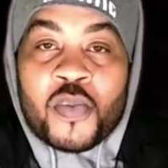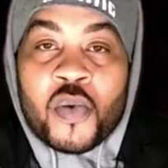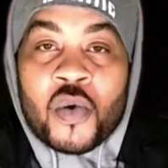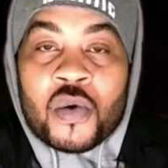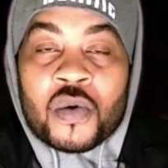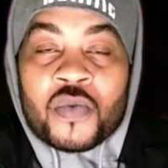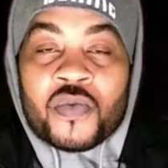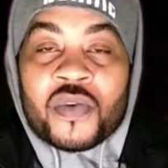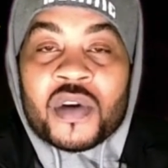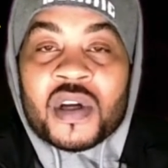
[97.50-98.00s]

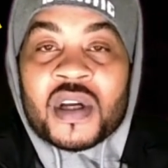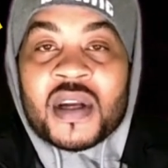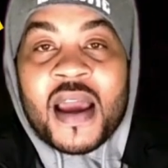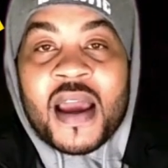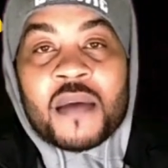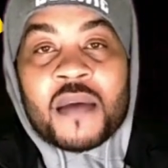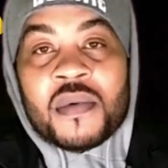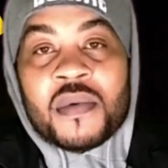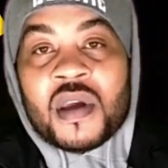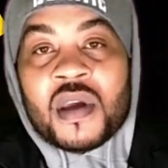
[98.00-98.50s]
Puerto Rican
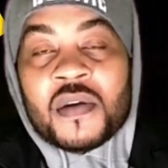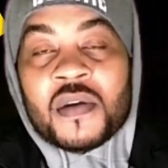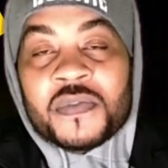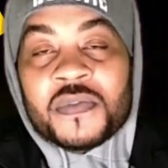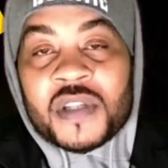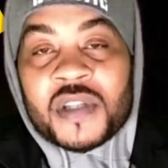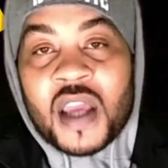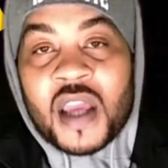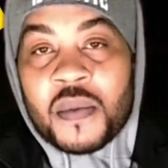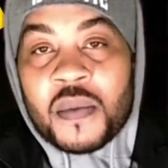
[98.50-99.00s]
I B F
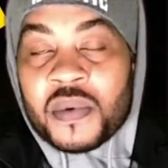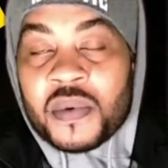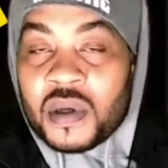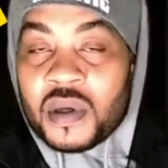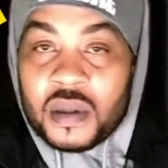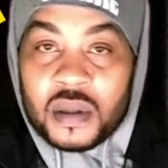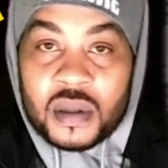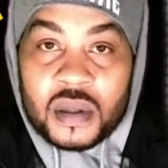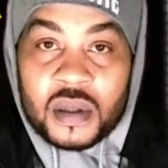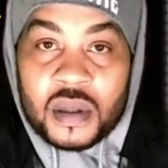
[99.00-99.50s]
champion,
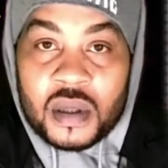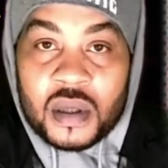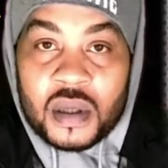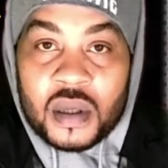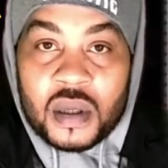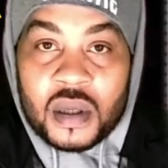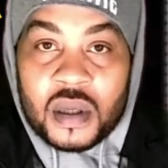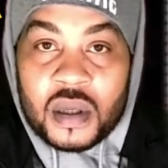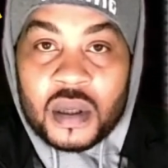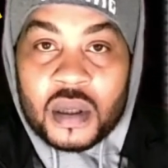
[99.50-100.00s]

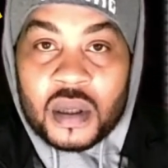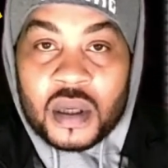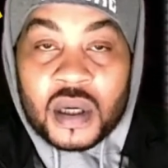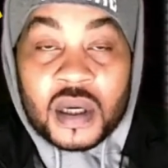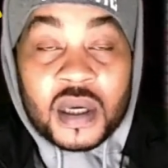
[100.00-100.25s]
a